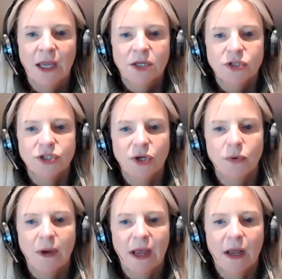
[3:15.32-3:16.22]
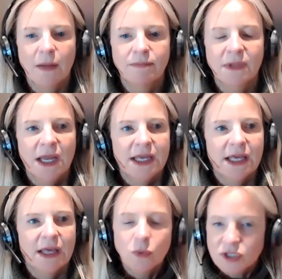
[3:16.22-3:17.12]
So
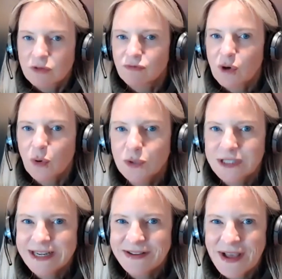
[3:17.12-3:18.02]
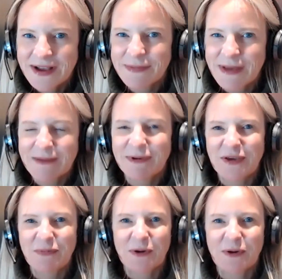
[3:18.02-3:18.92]
also the recording, Emma,
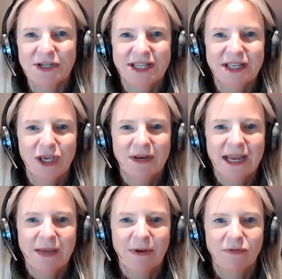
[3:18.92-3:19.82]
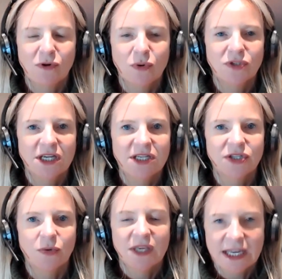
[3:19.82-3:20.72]
you put a question in the Q&A about the recording.
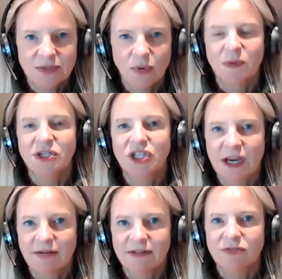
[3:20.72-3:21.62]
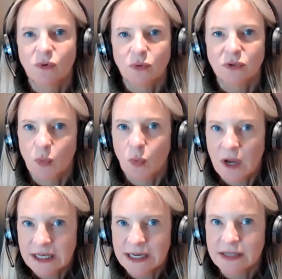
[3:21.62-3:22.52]
So yes, we will be sharing this recording
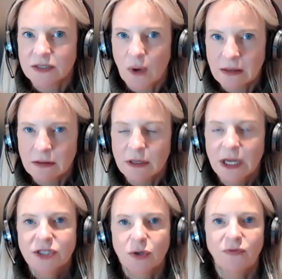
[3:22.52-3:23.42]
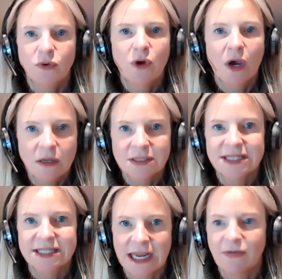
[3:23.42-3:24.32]
widely as well. So if you can't
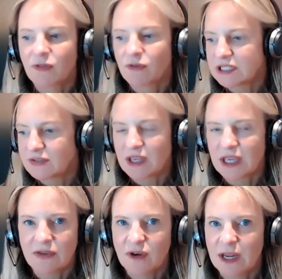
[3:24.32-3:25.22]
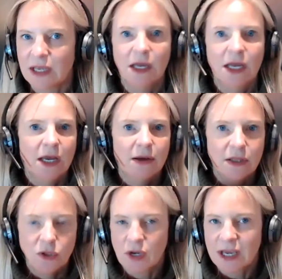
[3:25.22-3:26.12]
stay for the rest of the evening,
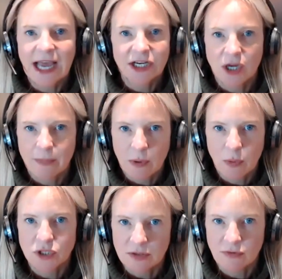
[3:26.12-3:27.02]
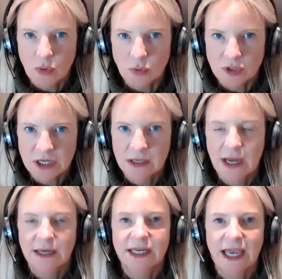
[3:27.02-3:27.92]
you can catch up by watching the recording.
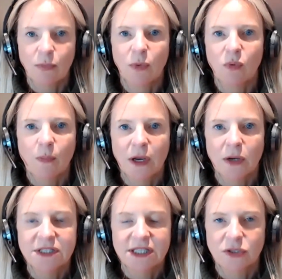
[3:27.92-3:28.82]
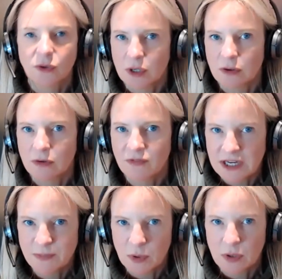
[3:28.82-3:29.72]
And again, we will post this on our
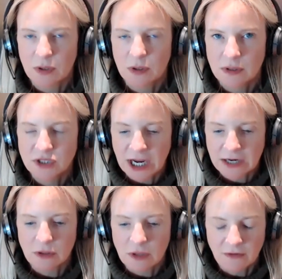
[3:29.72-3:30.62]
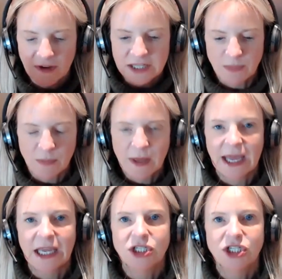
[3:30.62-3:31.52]
Facebook channel, our Facebook
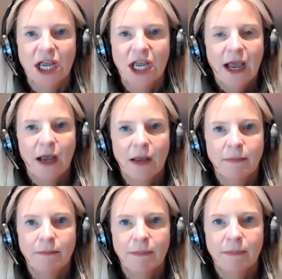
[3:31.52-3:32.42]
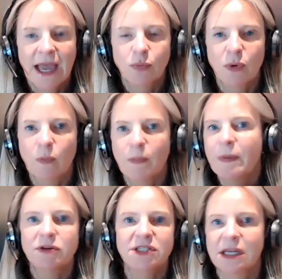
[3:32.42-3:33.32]
page, and we will be
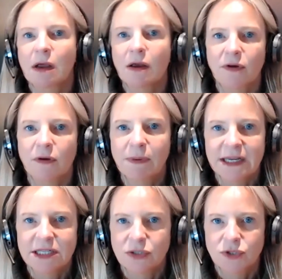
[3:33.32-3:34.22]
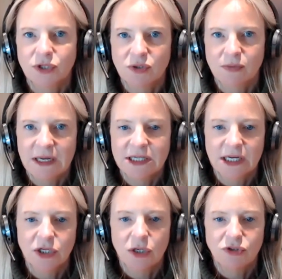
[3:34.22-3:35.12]
posting it in other places on social media
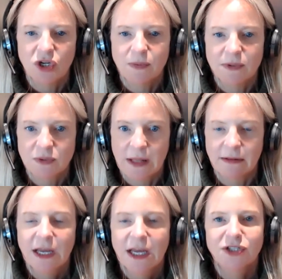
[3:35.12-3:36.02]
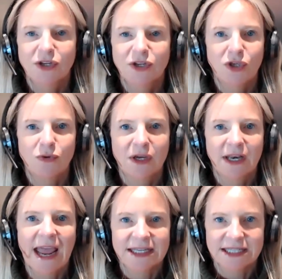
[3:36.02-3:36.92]
and YouTube as well, so that you can
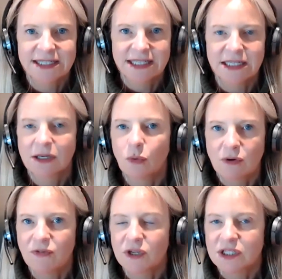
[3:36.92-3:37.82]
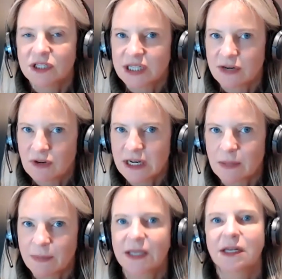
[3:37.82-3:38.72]
access this. Or if you can just stay for a little
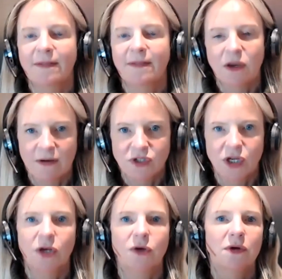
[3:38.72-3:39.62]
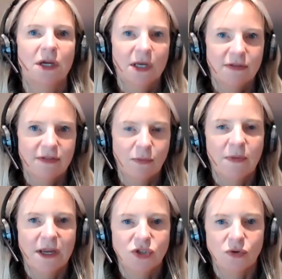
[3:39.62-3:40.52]
bit and then you have to go, then we'll
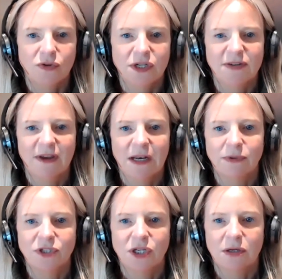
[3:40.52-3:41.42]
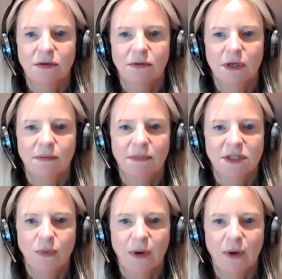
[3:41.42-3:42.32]
make sure that it's available to you
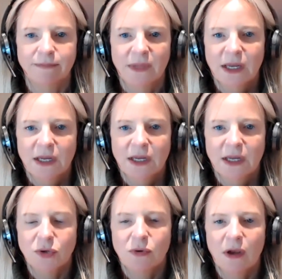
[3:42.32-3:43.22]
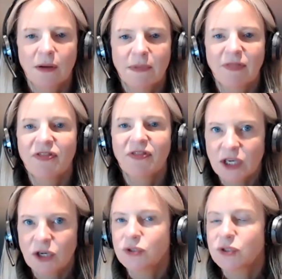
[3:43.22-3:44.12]
as well. So and
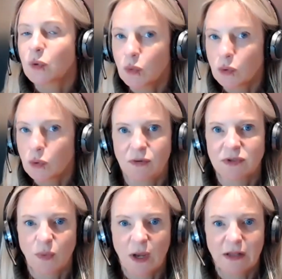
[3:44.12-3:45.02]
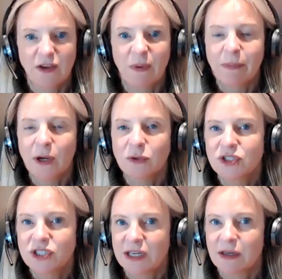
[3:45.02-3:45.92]
thank you to all of you as well who've been
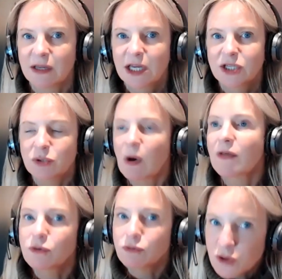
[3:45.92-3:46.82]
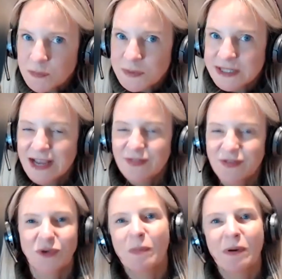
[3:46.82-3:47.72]
posting to other groups that
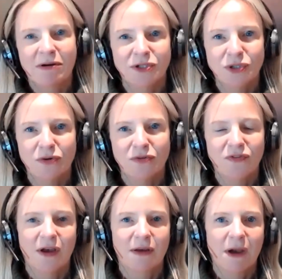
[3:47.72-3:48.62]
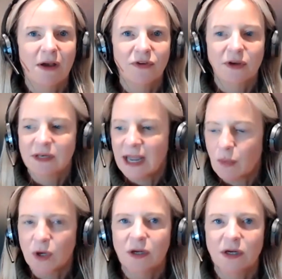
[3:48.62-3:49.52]
you're part of, other
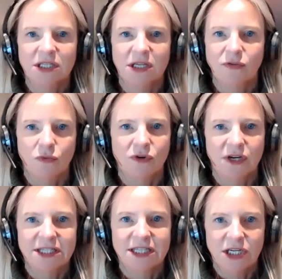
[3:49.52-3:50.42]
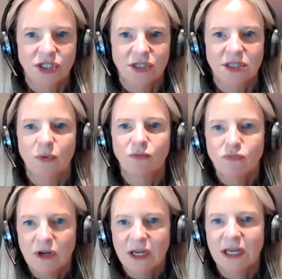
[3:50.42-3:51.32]
networks, other organizations. We're
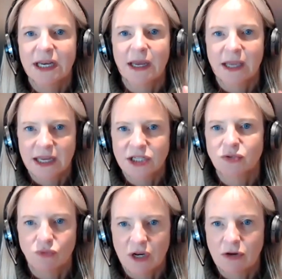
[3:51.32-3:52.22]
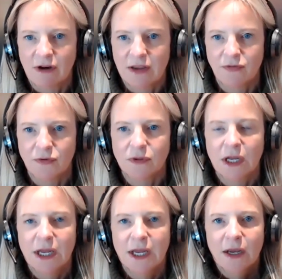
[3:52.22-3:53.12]
really, again, just really grateful.
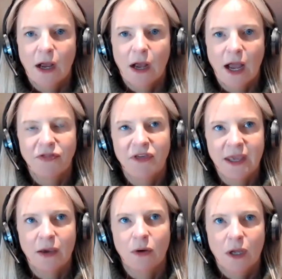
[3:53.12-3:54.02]
I think